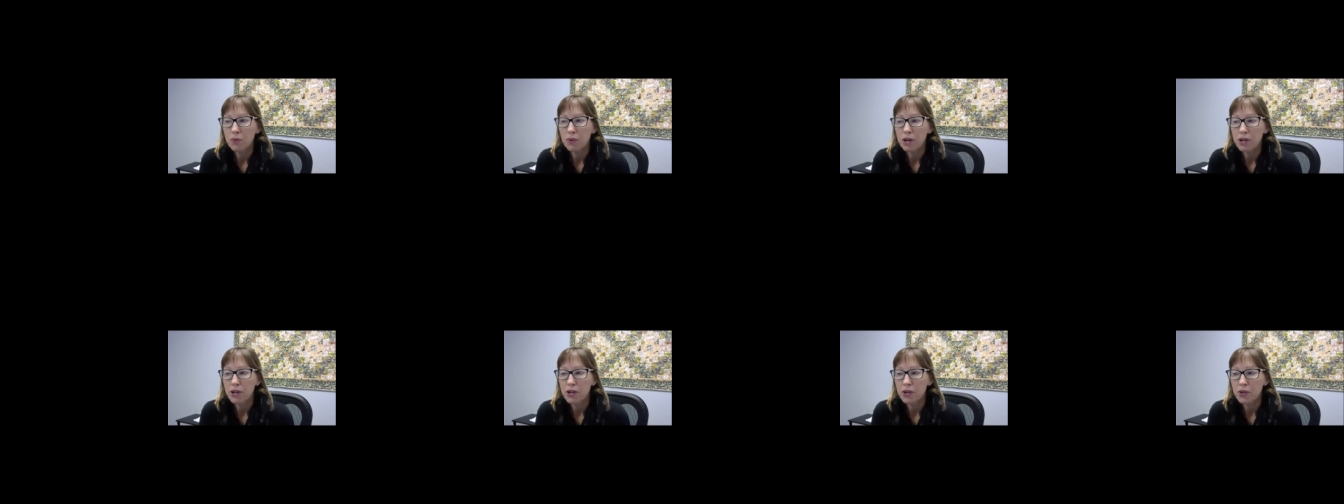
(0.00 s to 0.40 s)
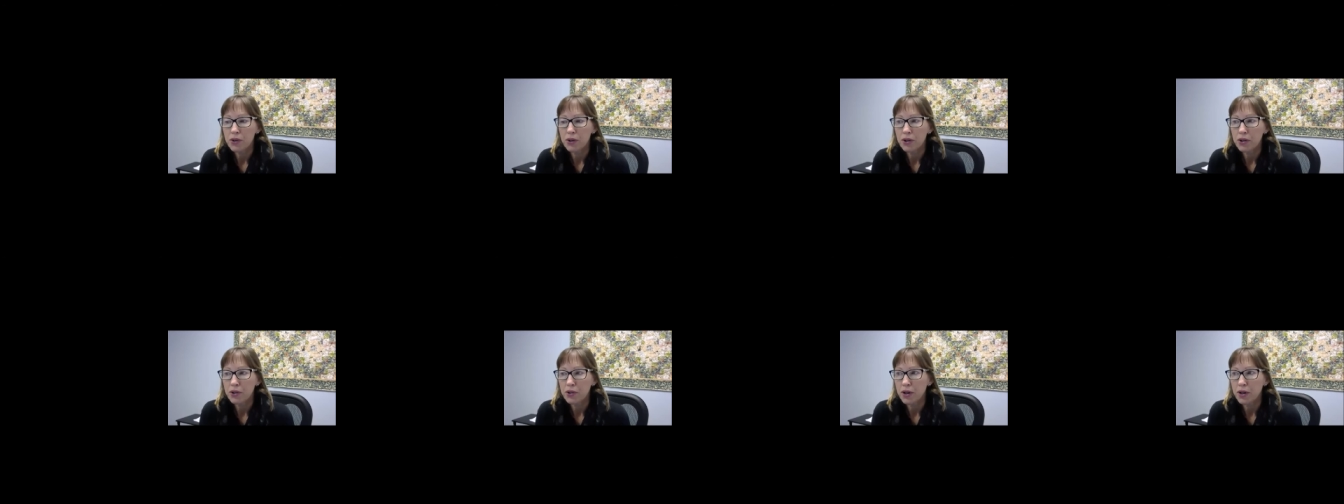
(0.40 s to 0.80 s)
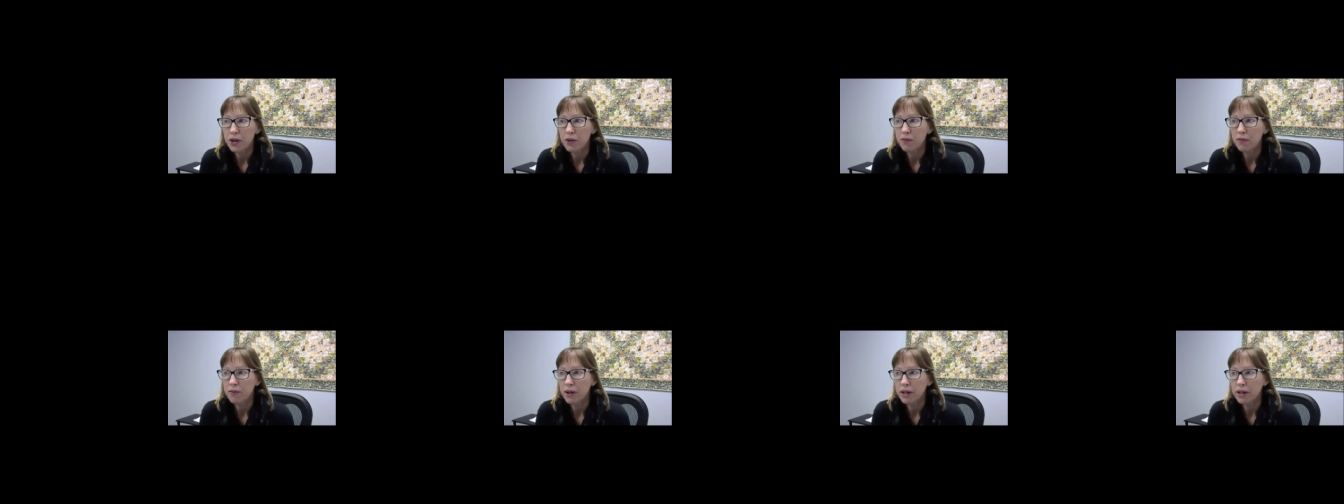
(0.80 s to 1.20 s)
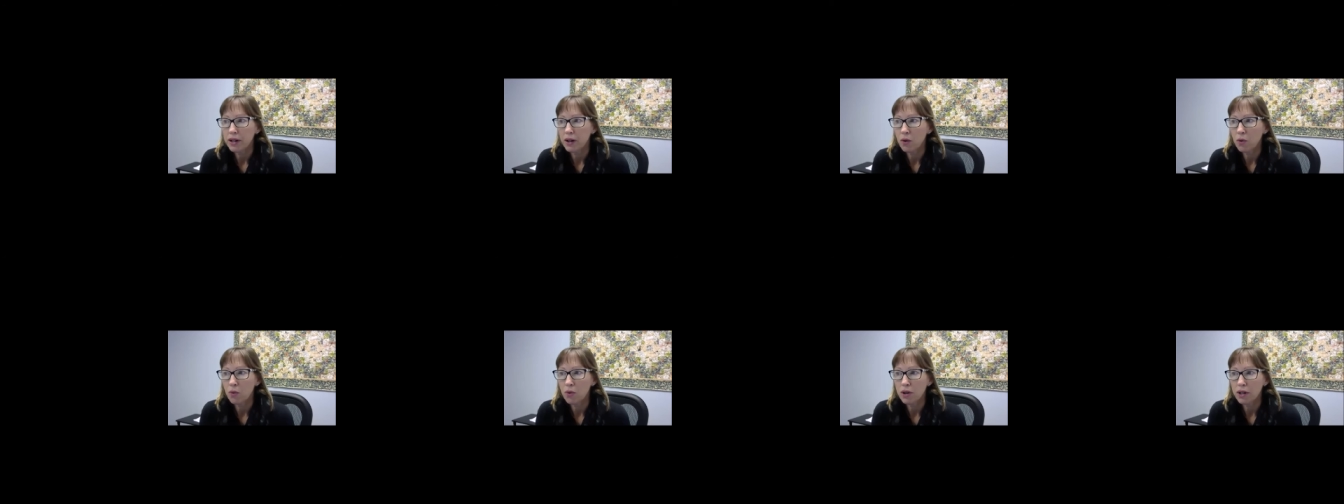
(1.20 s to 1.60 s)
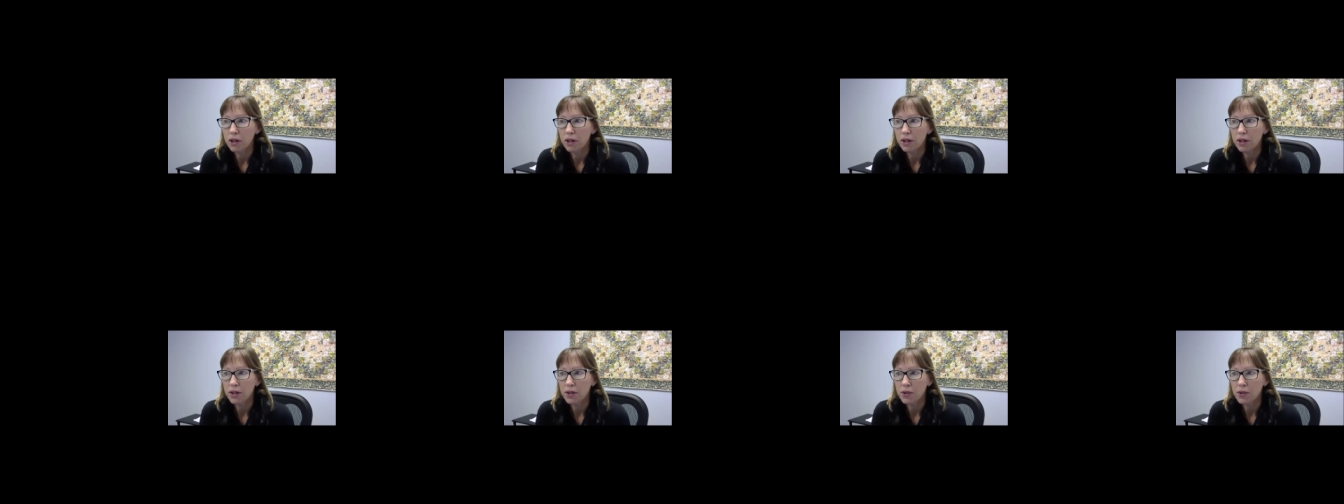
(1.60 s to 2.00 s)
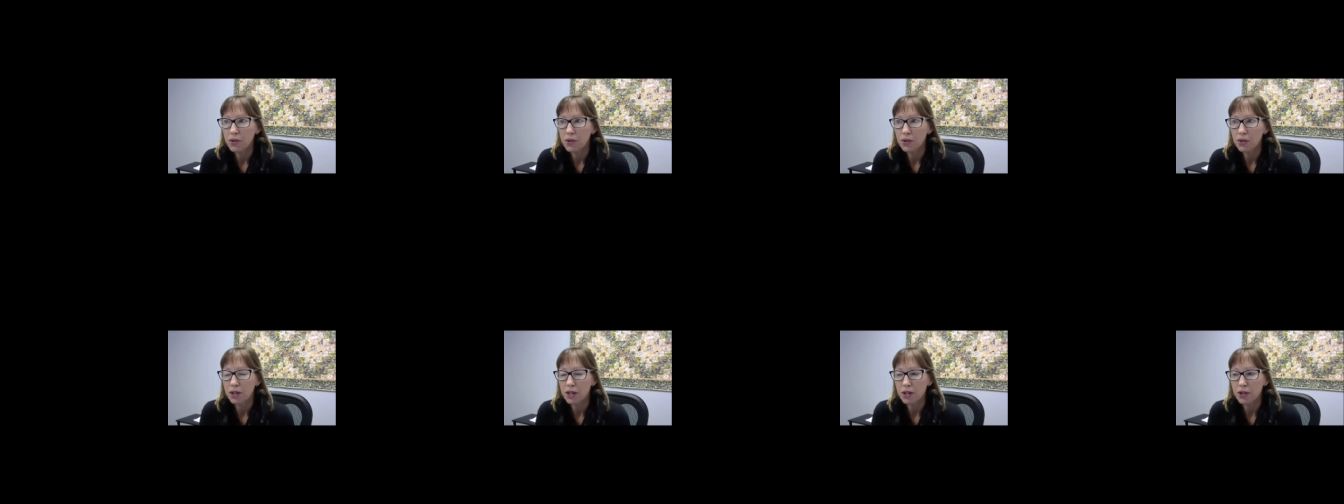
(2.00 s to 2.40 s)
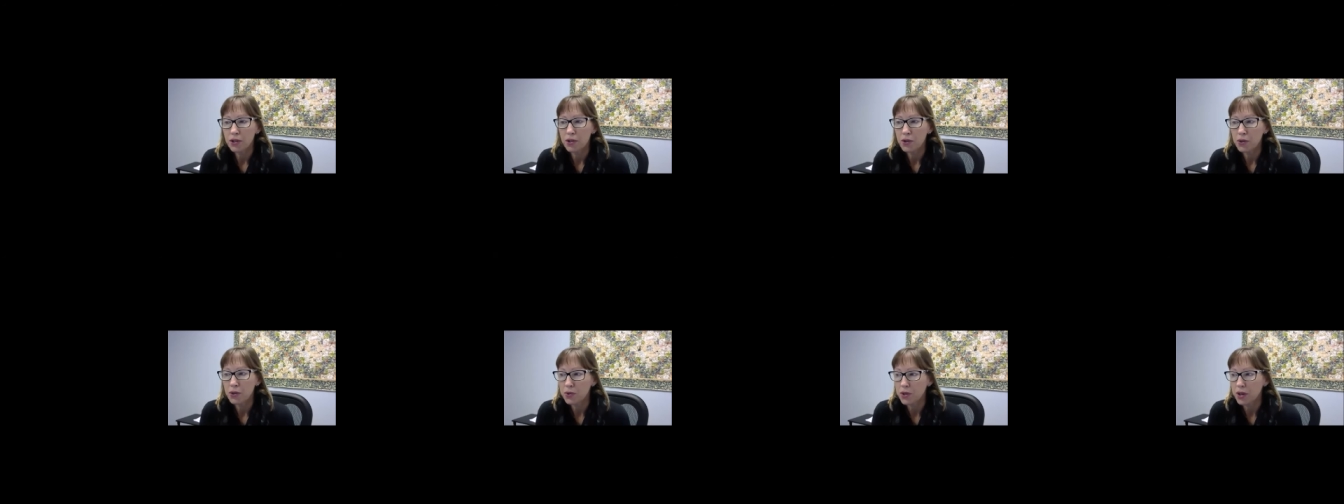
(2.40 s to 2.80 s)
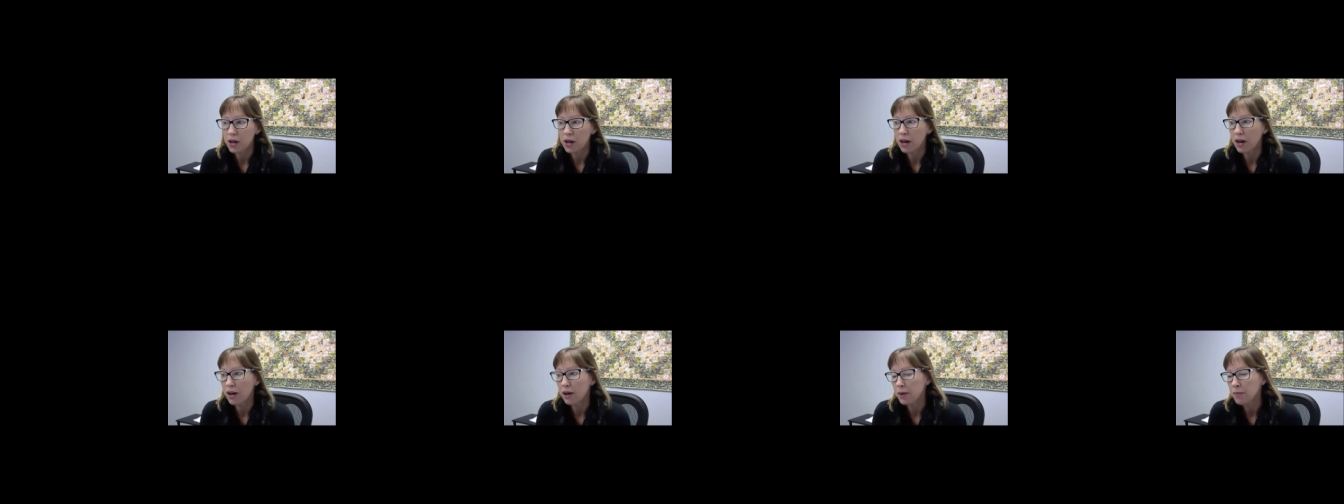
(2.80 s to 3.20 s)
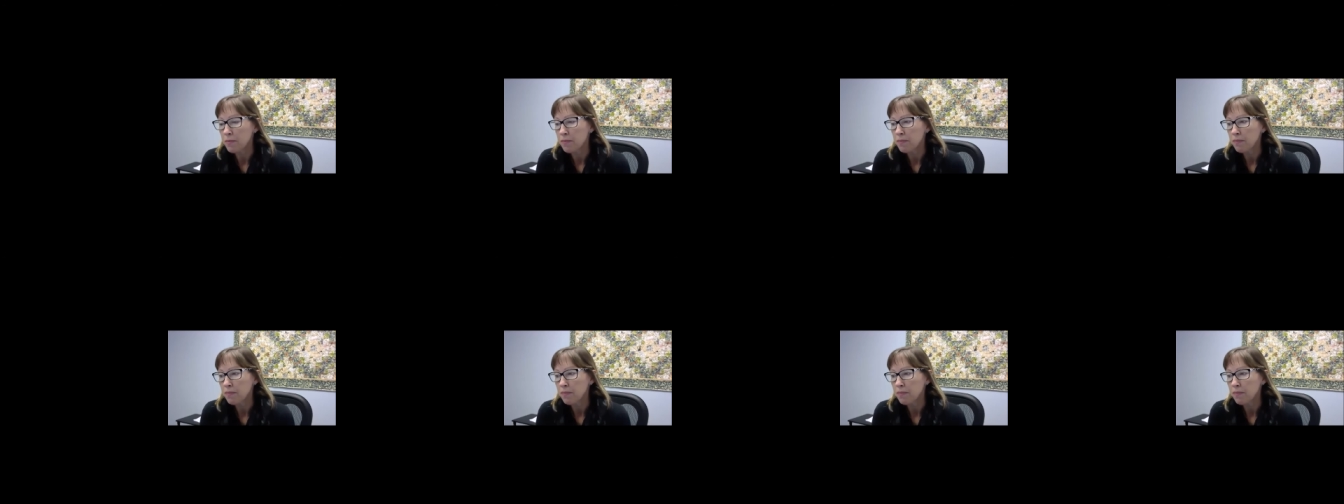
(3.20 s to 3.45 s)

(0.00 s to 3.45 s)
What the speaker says: registrar and try and find out what it is the issues are.